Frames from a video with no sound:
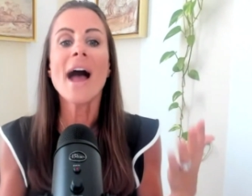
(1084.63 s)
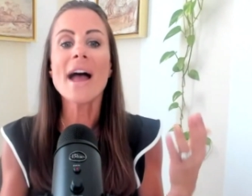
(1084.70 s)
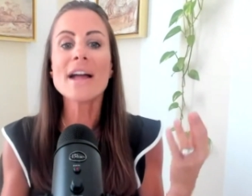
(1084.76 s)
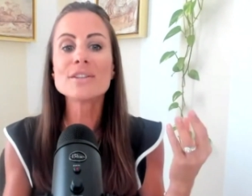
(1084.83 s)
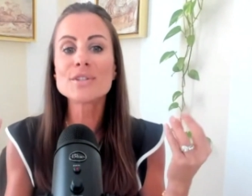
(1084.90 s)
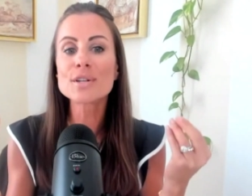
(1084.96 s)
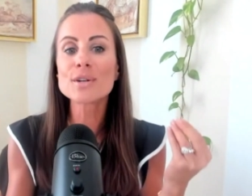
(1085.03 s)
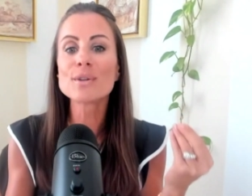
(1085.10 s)

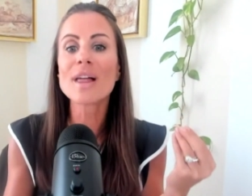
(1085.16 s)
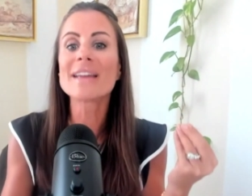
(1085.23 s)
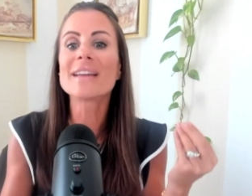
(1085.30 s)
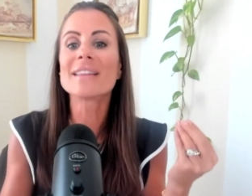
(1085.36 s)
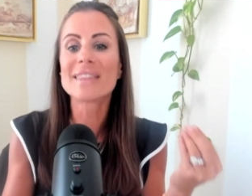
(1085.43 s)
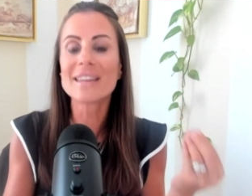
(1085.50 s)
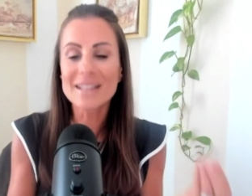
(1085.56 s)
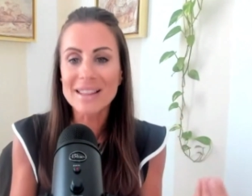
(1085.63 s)
And so
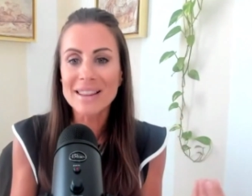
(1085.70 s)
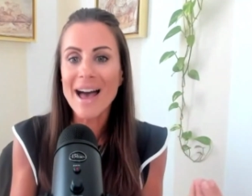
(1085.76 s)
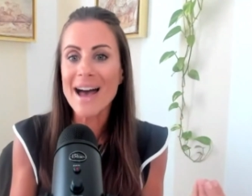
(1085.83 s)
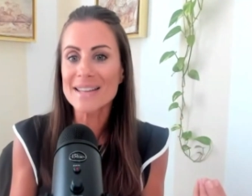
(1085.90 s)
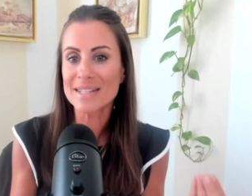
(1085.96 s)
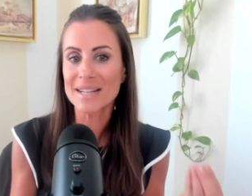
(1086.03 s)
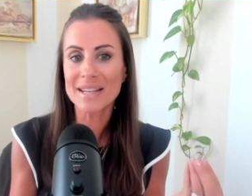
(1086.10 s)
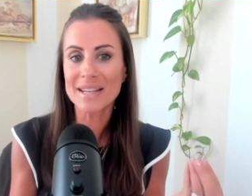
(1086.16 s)
like the
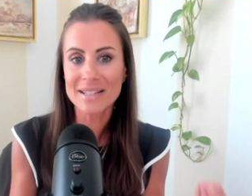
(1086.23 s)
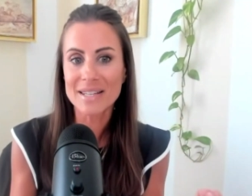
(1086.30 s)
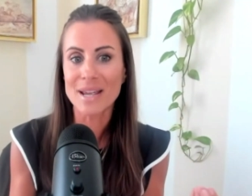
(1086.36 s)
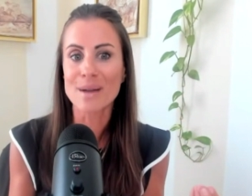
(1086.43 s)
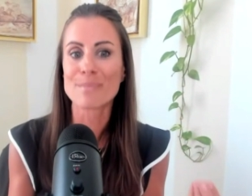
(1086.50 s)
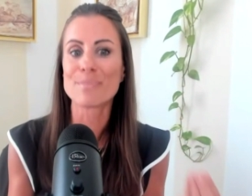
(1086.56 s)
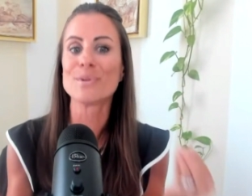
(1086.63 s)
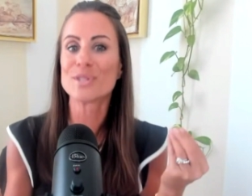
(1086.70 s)
classic
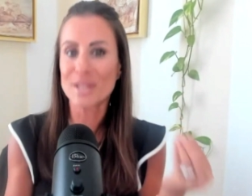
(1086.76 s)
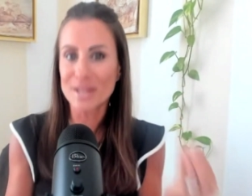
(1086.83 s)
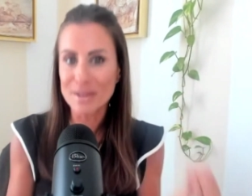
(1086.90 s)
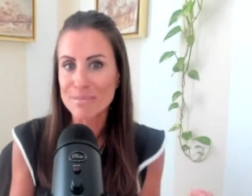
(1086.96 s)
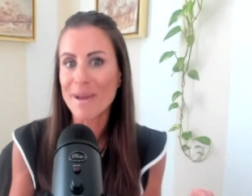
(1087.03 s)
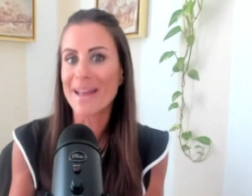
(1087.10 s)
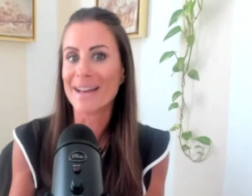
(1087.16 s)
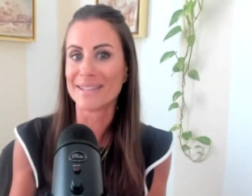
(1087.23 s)
examples
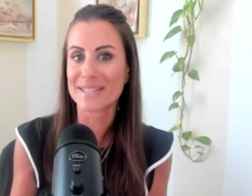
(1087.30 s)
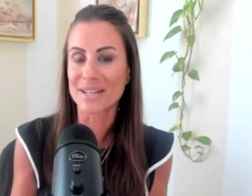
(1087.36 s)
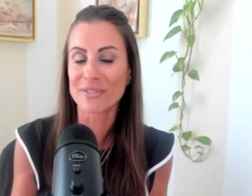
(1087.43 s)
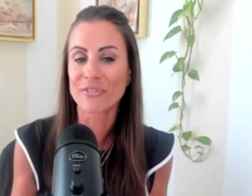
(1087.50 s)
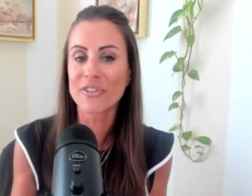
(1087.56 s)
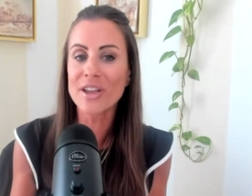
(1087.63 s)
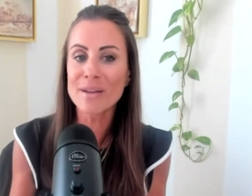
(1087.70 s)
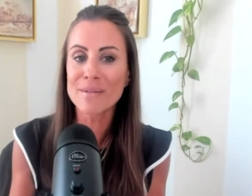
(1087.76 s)
in males
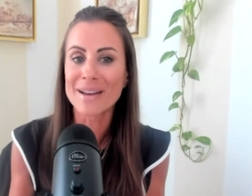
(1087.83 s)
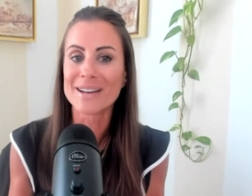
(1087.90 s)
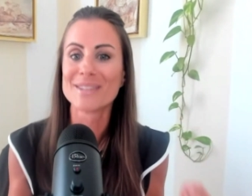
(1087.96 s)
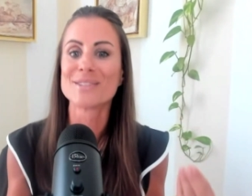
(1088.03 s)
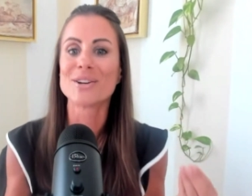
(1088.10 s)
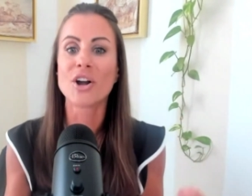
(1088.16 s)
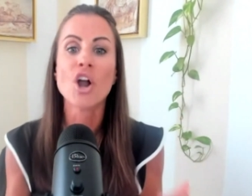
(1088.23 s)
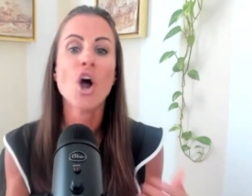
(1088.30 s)
and
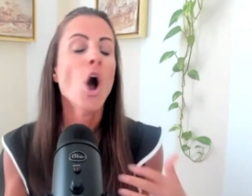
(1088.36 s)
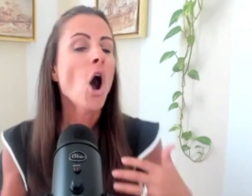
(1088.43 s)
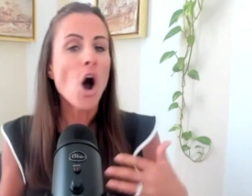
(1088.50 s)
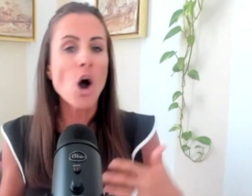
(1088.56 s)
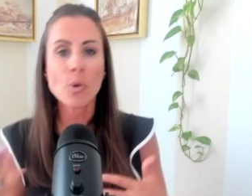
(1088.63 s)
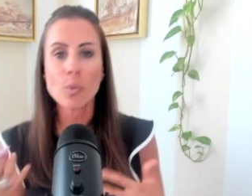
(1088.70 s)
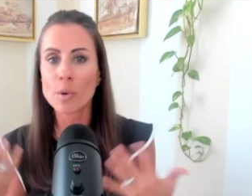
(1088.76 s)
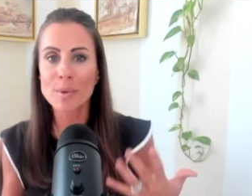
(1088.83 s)
females are
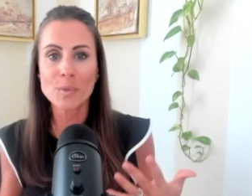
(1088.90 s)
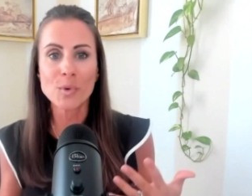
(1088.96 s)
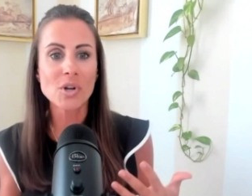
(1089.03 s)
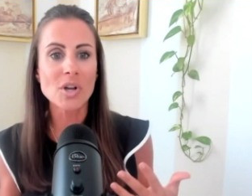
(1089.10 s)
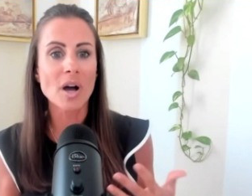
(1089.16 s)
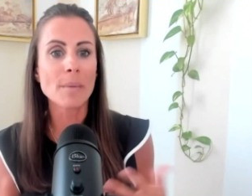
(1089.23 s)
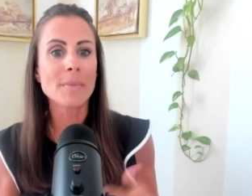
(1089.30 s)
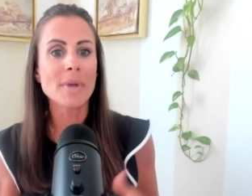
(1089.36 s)
a woman
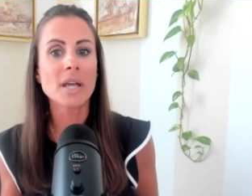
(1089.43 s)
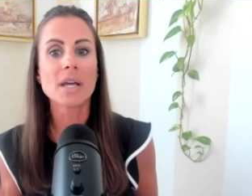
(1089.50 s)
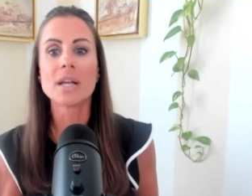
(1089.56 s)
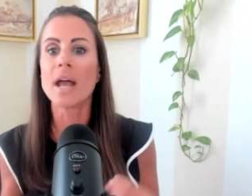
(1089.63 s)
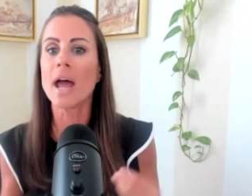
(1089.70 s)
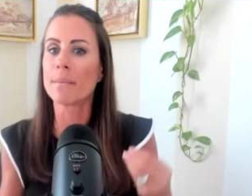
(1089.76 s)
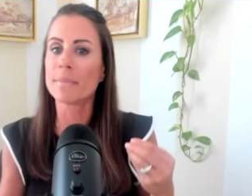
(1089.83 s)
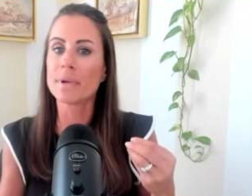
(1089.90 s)
will come
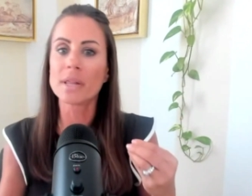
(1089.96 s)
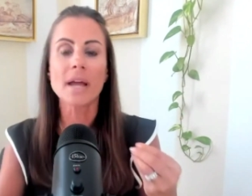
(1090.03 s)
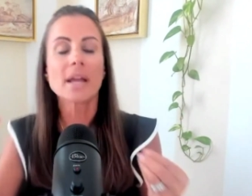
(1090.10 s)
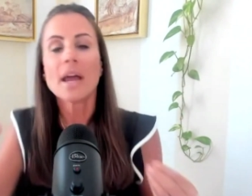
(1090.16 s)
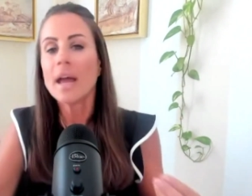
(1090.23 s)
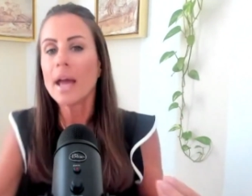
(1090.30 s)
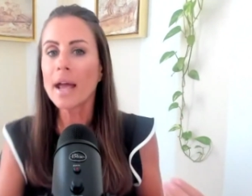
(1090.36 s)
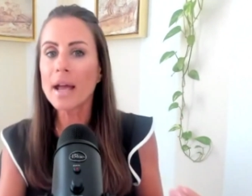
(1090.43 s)
in and be like,
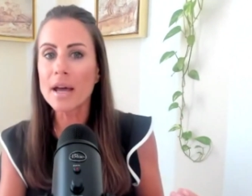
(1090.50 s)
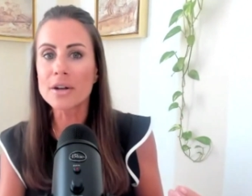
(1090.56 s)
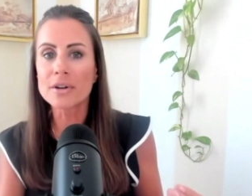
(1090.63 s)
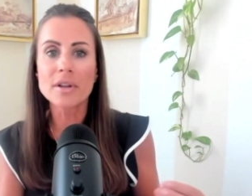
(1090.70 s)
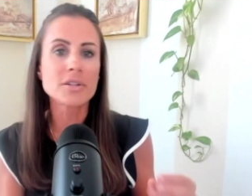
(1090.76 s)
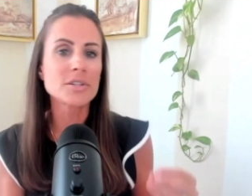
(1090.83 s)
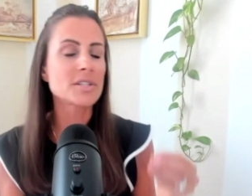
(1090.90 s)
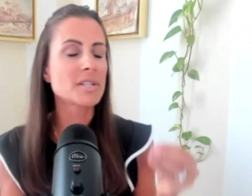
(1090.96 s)
hey, I
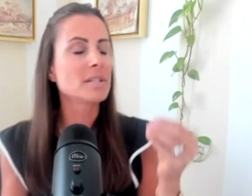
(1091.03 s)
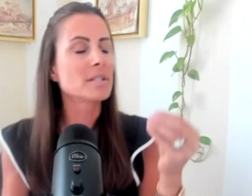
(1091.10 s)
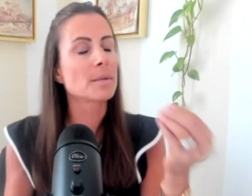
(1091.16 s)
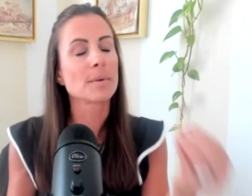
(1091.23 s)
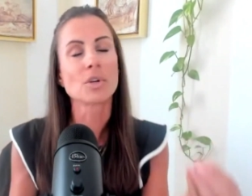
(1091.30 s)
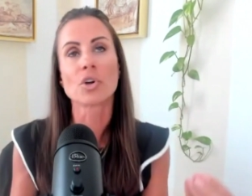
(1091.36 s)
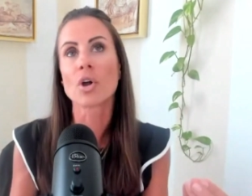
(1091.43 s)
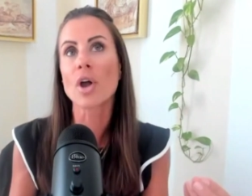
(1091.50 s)
don't understand
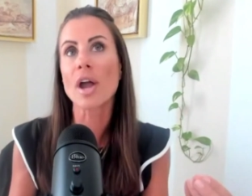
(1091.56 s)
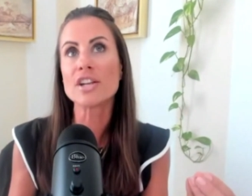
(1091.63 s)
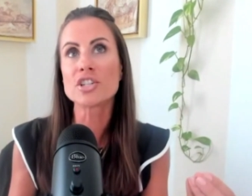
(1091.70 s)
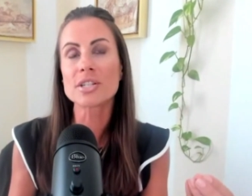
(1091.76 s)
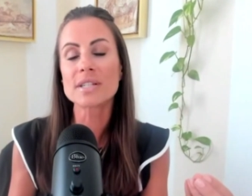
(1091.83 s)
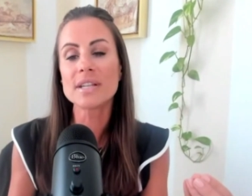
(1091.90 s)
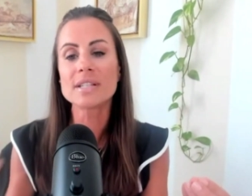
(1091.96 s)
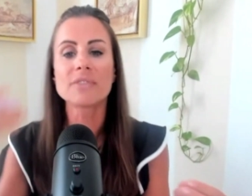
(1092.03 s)
something, or I
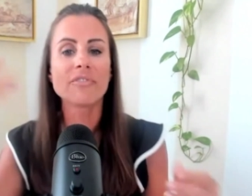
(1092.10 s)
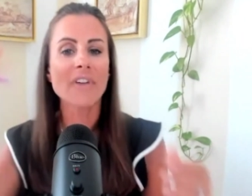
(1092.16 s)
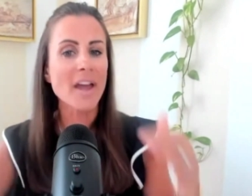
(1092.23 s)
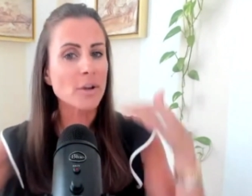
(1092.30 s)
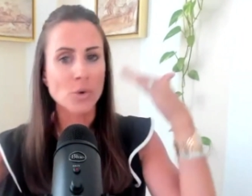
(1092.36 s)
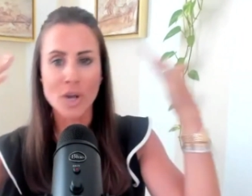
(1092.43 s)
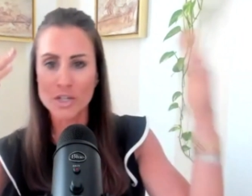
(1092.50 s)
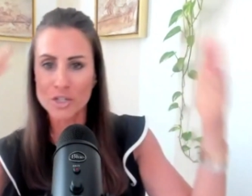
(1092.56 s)
just need to
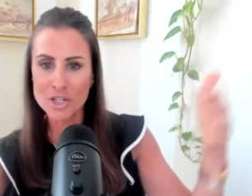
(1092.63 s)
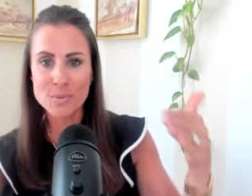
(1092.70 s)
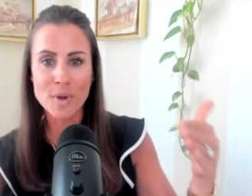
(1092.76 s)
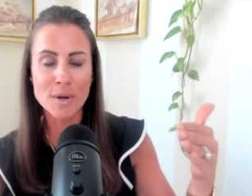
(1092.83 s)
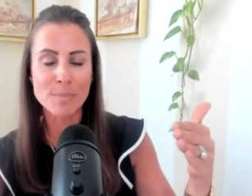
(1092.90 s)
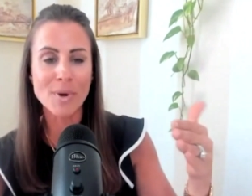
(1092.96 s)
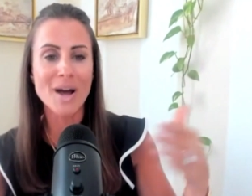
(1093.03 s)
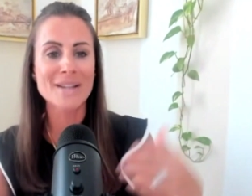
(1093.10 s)
vent, or I just
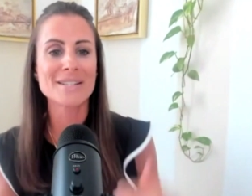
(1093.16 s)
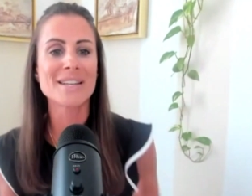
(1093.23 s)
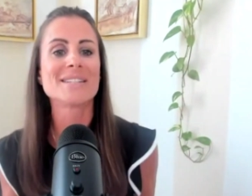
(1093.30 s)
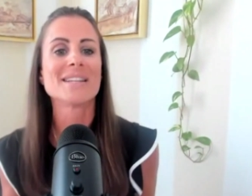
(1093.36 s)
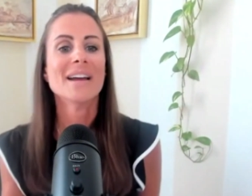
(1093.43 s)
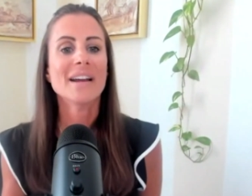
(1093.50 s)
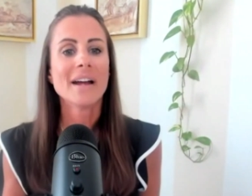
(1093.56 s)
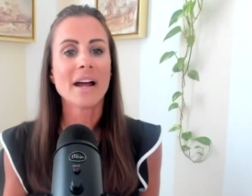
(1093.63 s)
want to process.